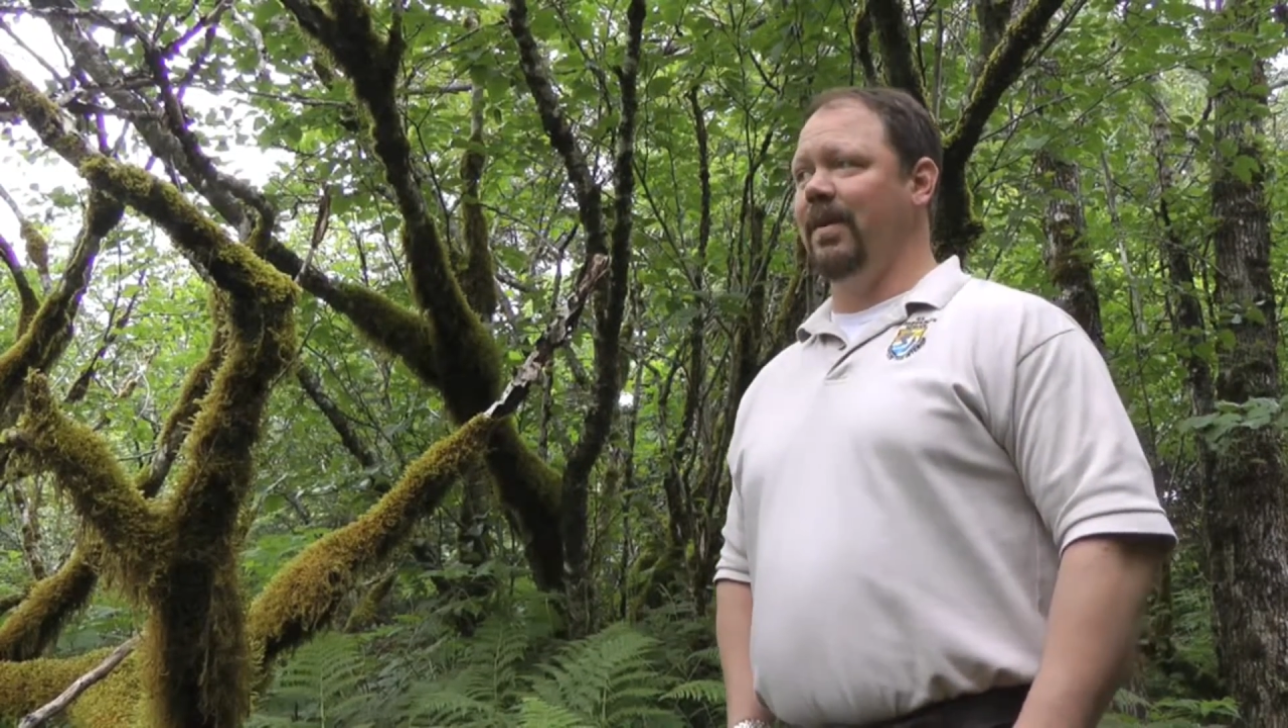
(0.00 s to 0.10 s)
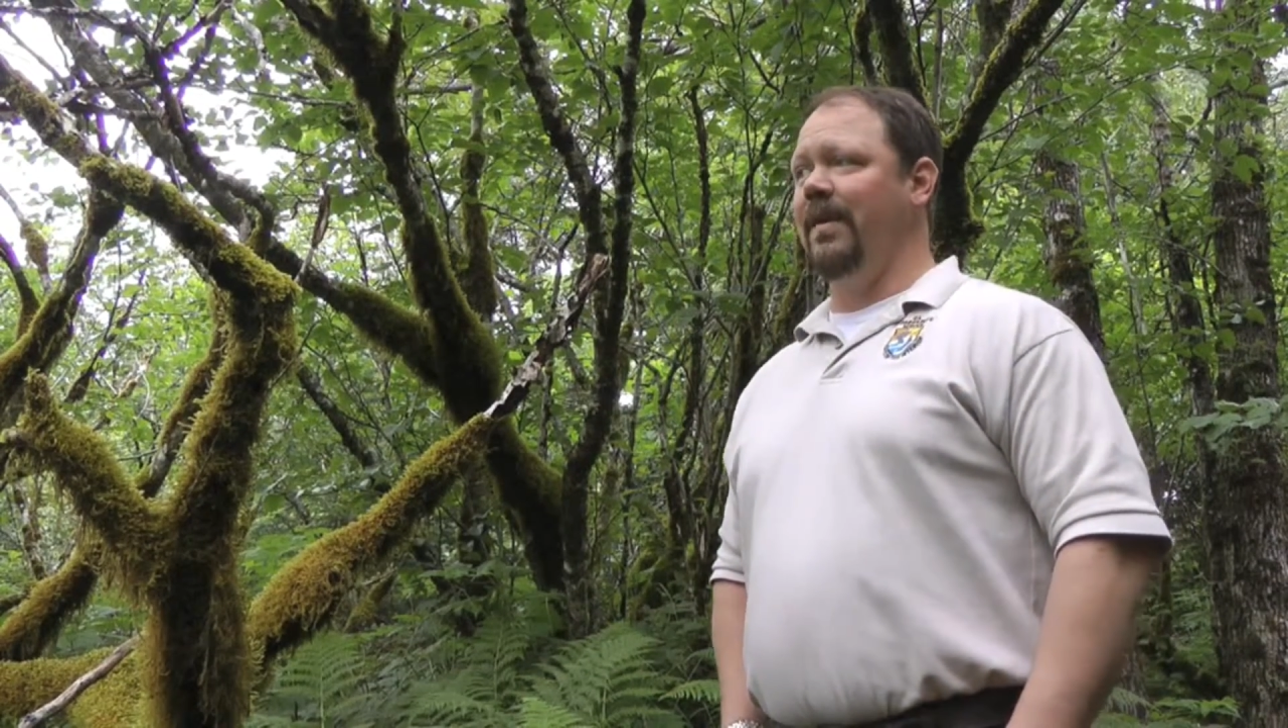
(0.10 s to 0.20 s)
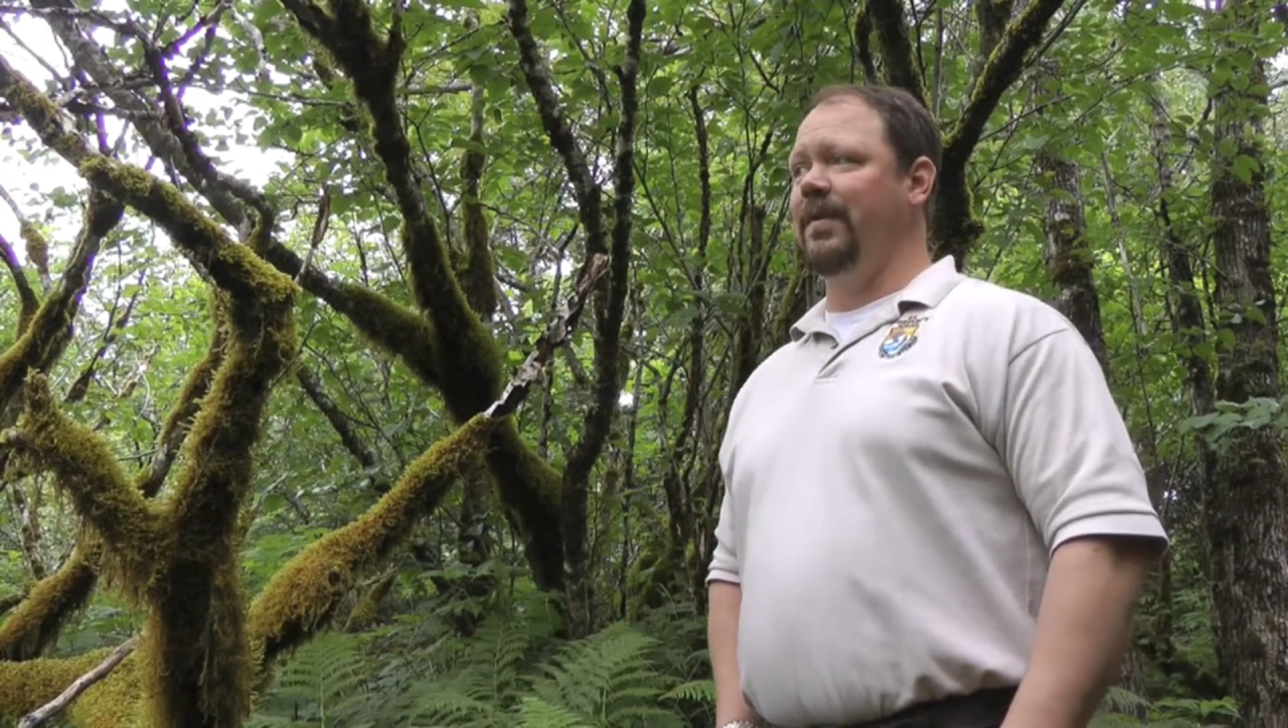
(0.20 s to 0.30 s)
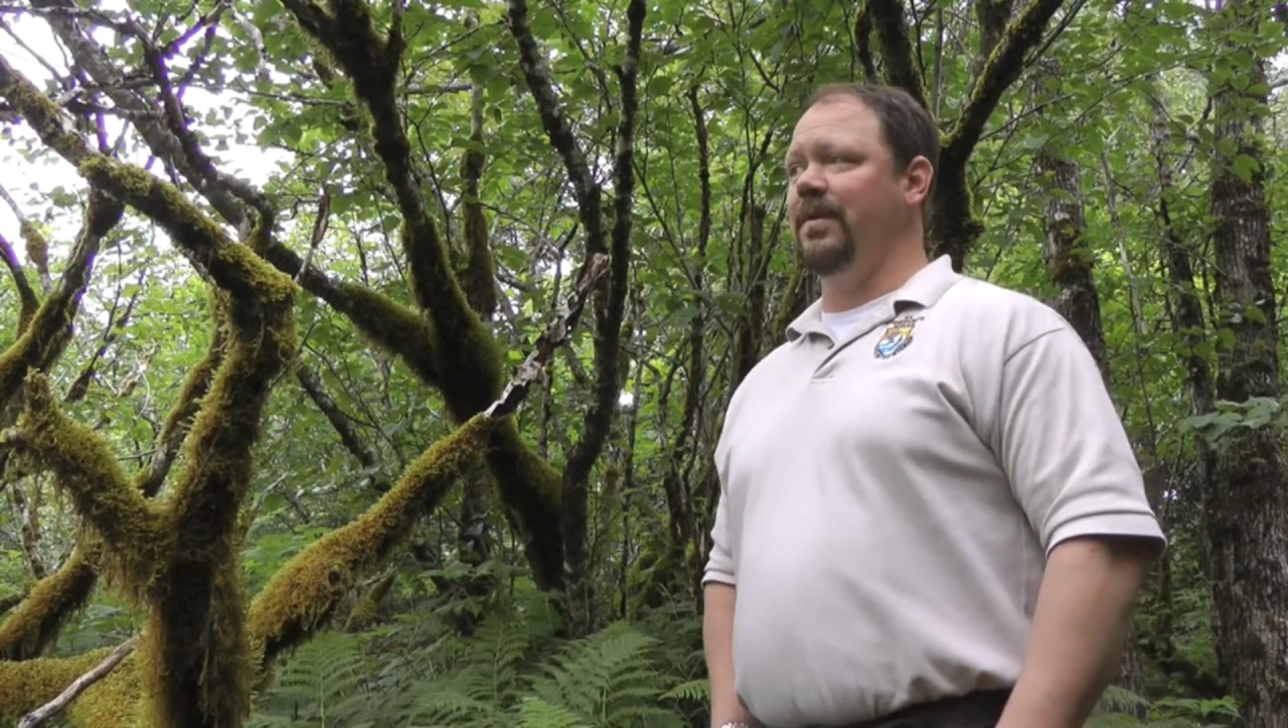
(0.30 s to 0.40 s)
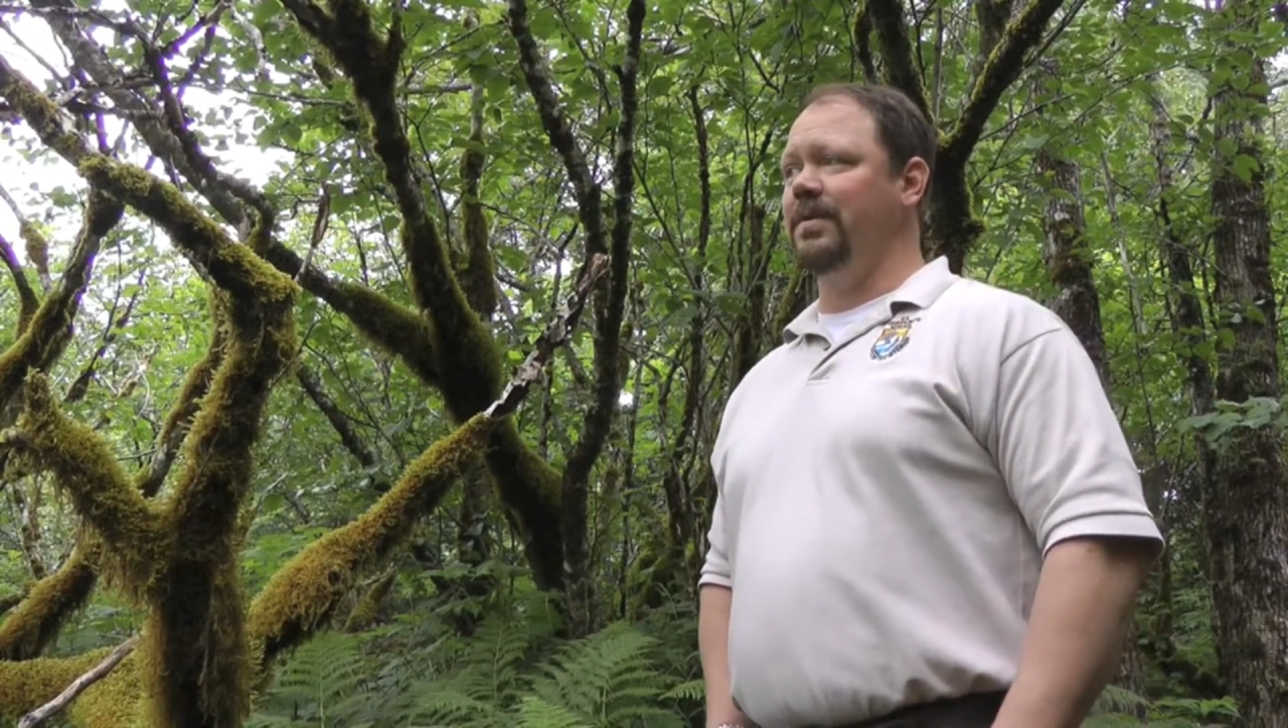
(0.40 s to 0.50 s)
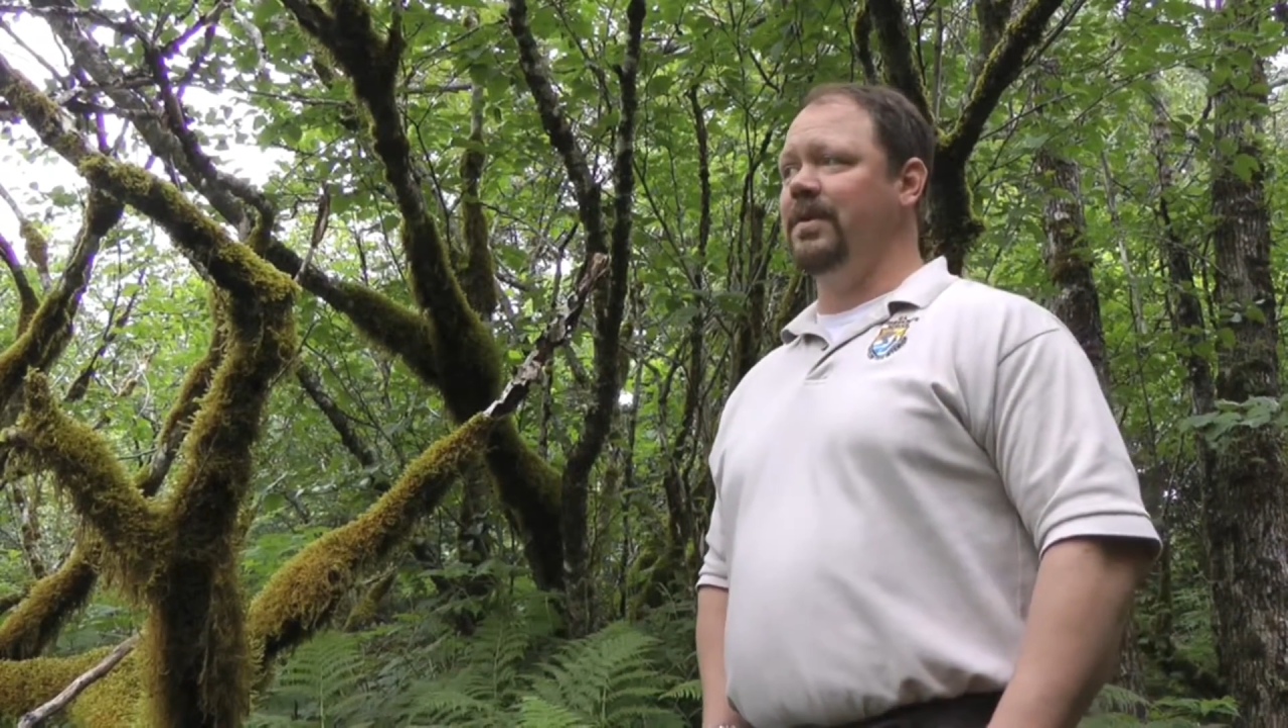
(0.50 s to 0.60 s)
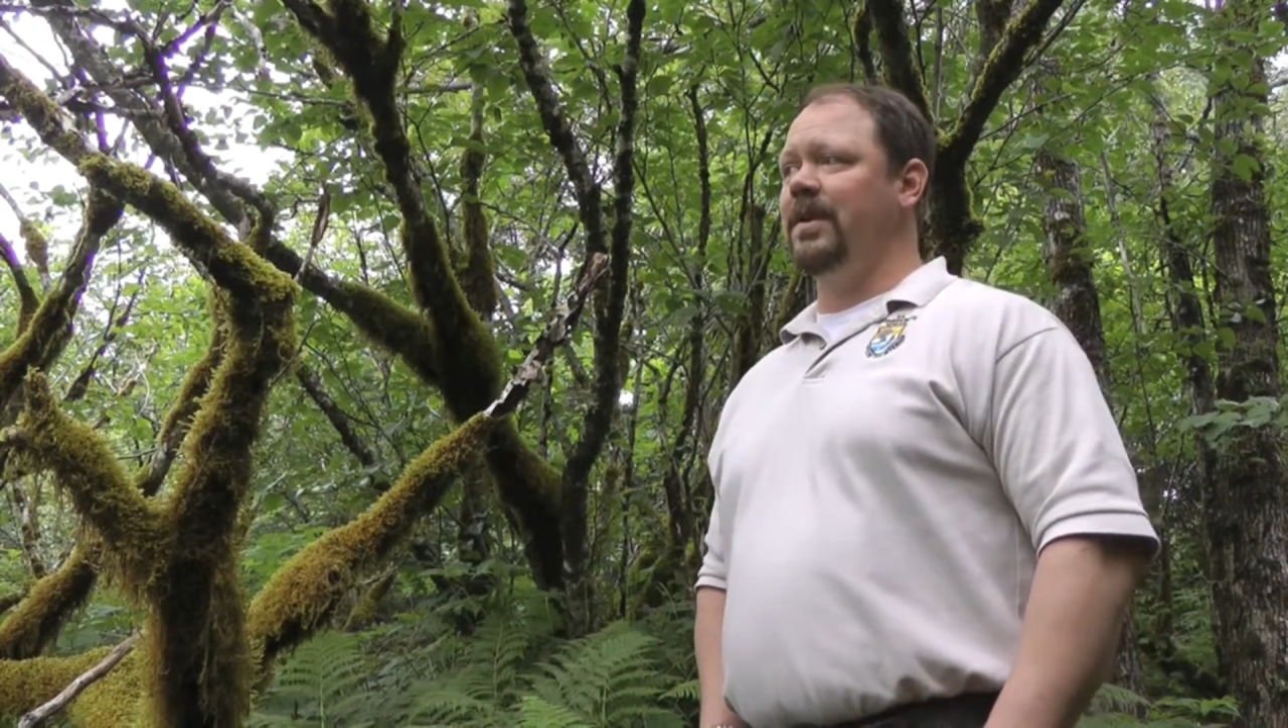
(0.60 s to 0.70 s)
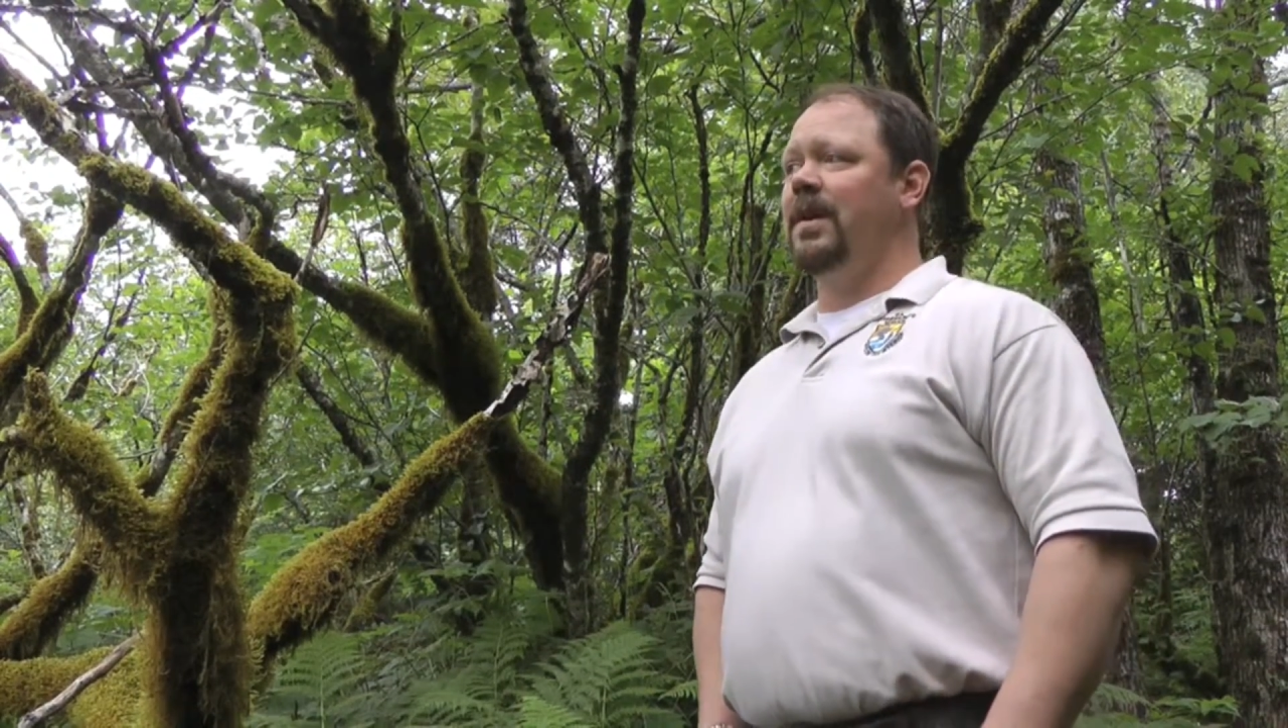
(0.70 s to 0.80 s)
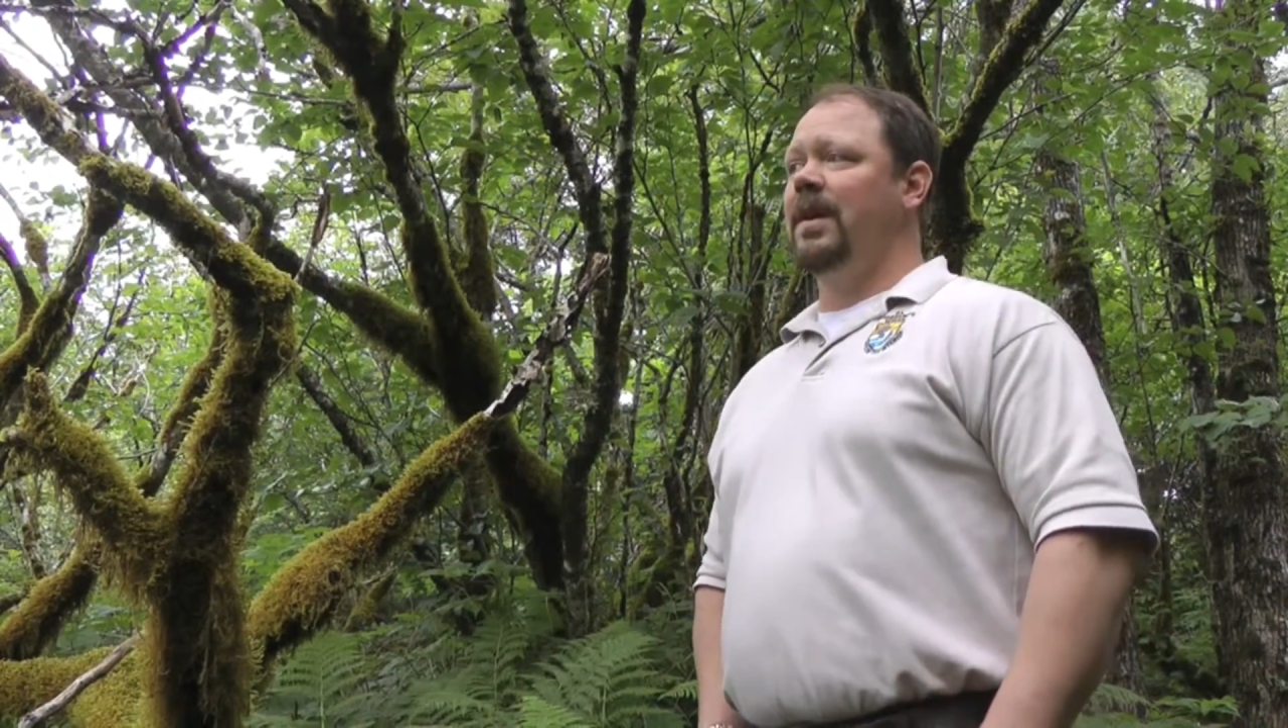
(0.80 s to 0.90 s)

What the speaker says: refuge.